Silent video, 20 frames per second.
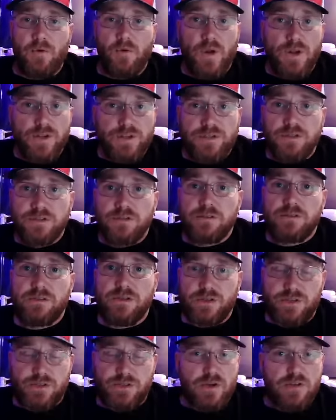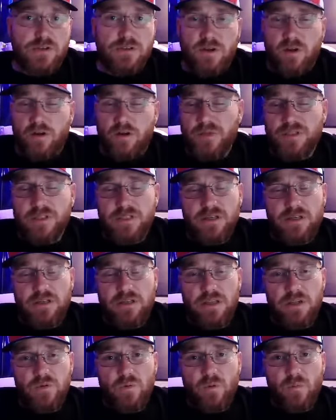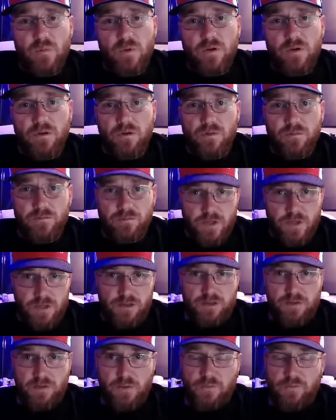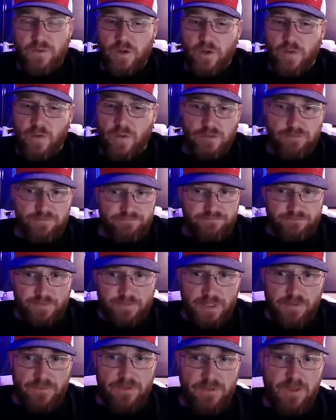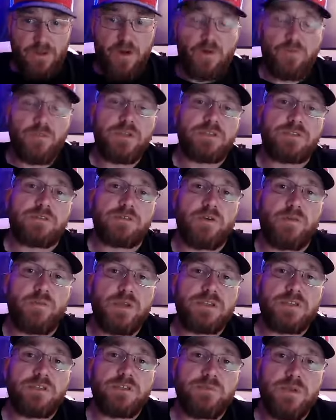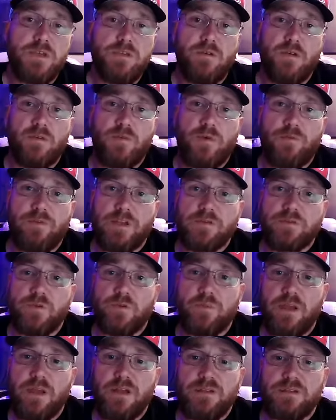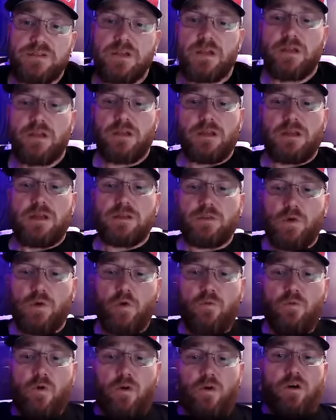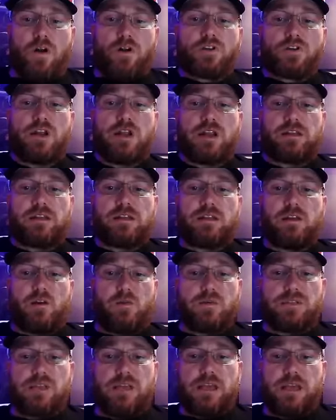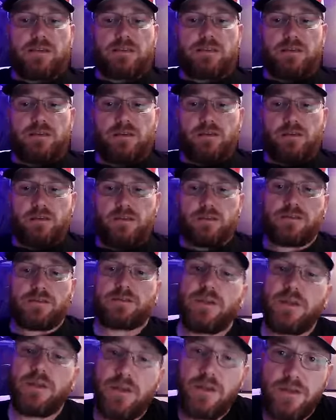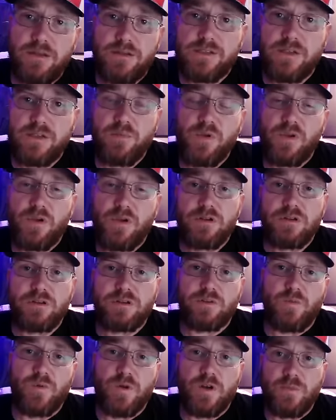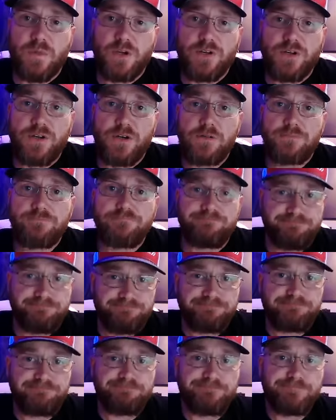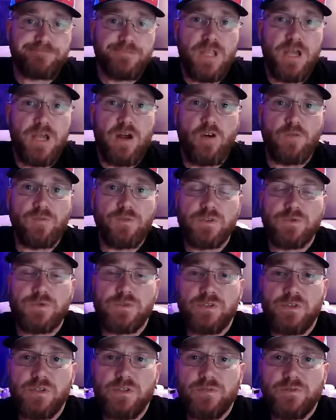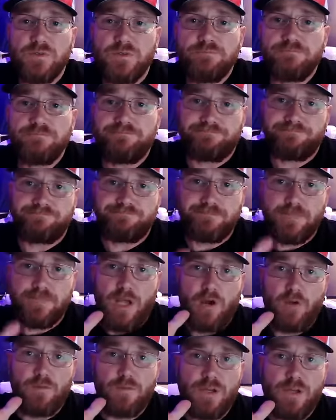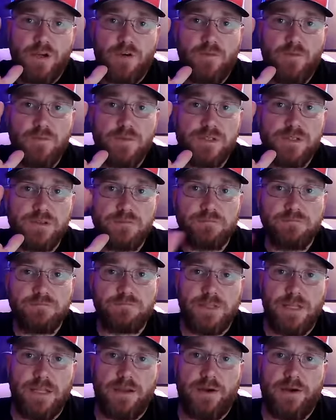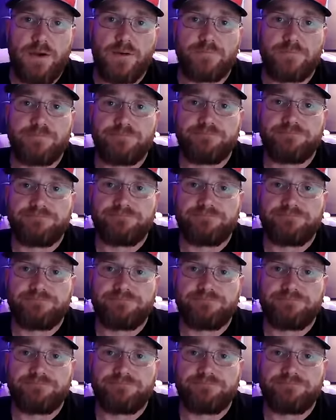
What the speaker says: Questions, concerns, comments, anything you want me to do a video on, leave it in the comments or message me. Go to my Facebook page. It's Olomo Contracting. It always has this symbol on it, the one on my shirt. I hope this was useful. I hope to hear from you soon. Take care.